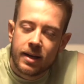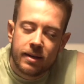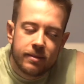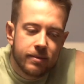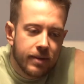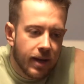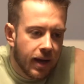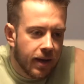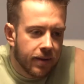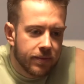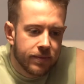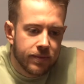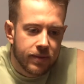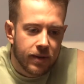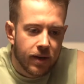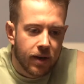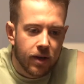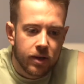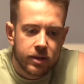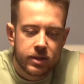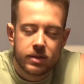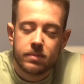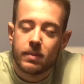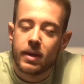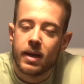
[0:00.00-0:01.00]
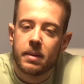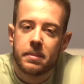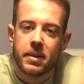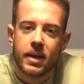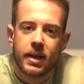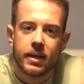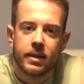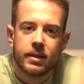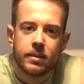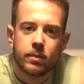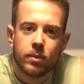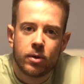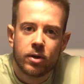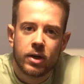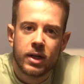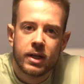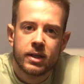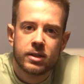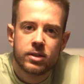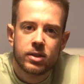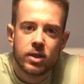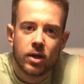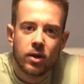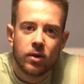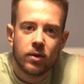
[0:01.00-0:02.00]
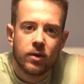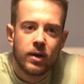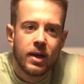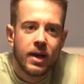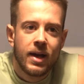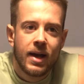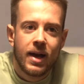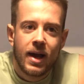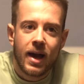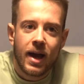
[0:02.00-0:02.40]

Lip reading: have lost my appetite in the morning, so